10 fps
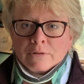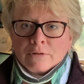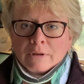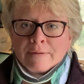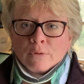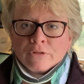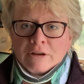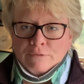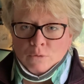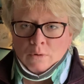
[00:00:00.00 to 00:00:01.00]
level
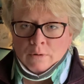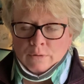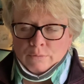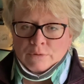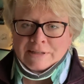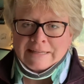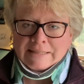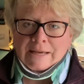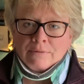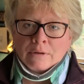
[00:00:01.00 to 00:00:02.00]
C4 through
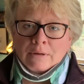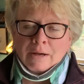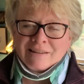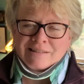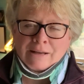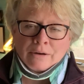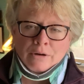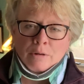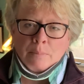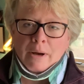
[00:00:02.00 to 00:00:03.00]
C7. It's down
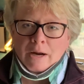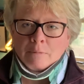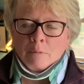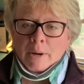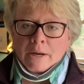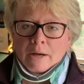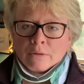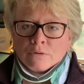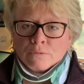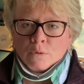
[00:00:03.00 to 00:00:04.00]
near the bottom of my neck,
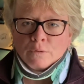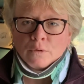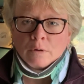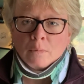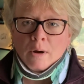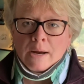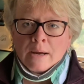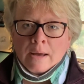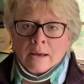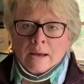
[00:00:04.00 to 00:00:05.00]
those 4 vertebrae.
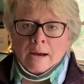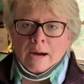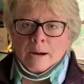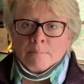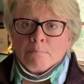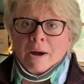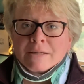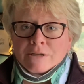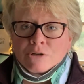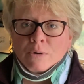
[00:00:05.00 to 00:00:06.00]
My
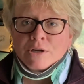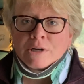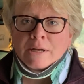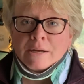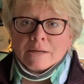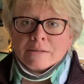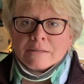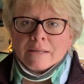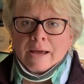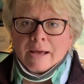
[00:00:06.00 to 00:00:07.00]
situation is
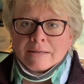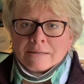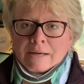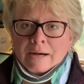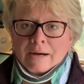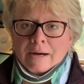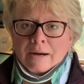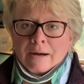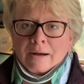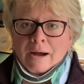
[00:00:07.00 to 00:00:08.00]
that
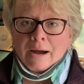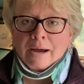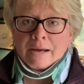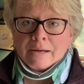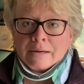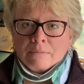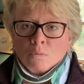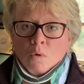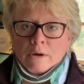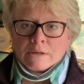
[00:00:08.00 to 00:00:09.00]
I
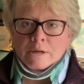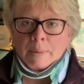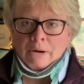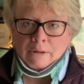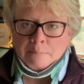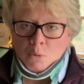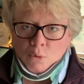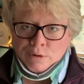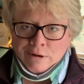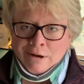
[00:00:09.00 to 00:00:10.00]
was apparently
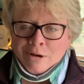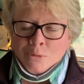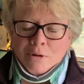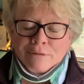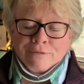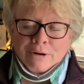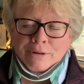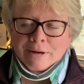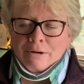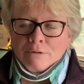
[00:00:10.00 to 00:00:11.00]
born with
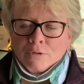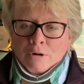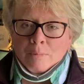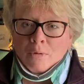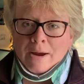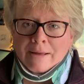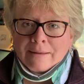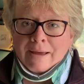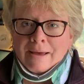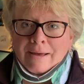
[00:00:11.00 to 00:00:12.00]
fairly narrow vertebrae,
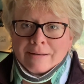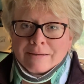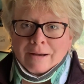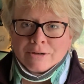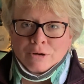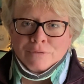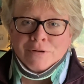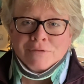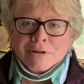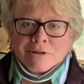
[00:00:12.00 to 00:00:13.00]
and I turned
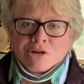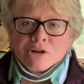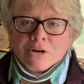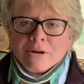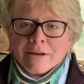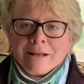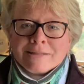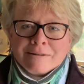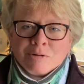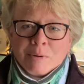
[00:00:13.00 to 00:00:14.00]
50 this year, and that
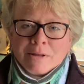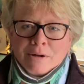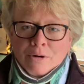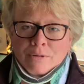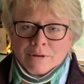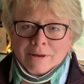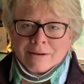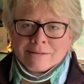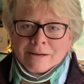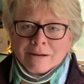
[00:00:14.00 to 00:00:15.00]
seemed to be the year that they
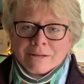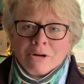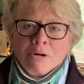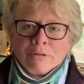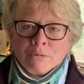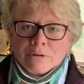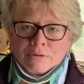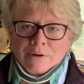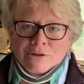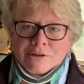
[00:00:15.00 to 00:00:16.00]
decided to go off the
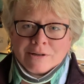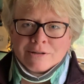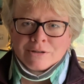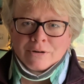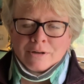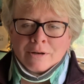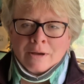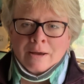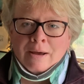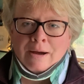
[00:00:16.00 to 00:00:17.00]
reservation and started
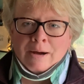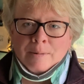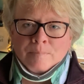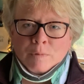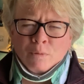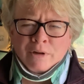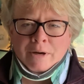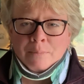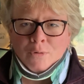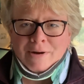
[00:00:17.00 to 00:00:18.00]
really
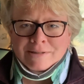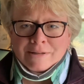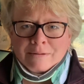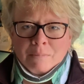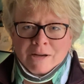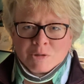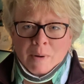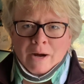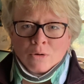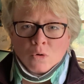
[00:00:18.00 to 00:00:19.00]
compressing my
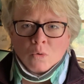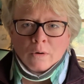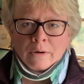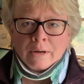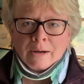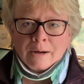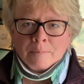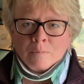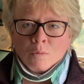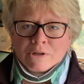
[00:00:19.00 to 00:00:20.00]
spinal cord,
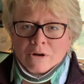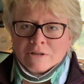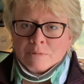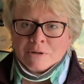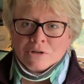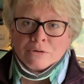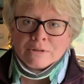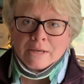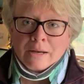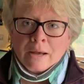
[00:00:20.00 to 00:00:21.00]
which caused some
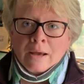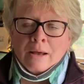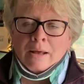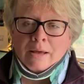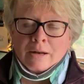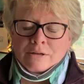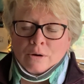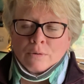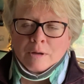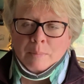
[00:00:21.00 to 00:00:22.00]
issues that it's
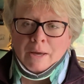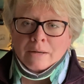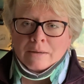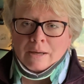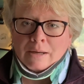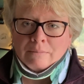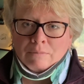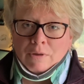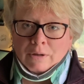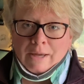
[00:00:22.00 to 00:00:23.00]
only been
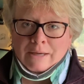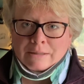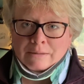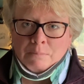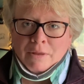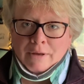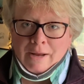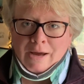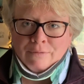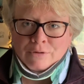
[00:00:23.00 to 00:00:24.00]
in the last month and a
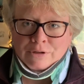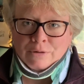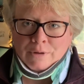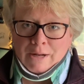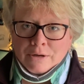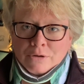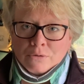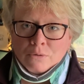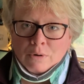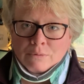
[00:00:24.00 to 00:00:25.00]
half or so that I
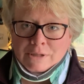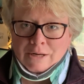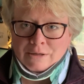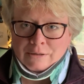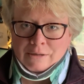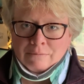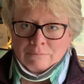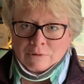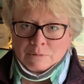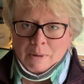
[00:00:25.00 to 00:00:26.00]
knew it was actually
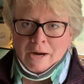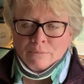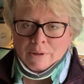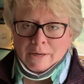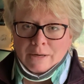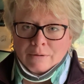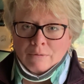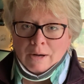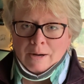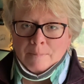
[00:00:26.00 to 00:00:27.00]
spine
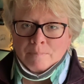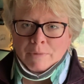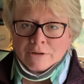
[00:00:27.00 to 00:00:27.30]
related. It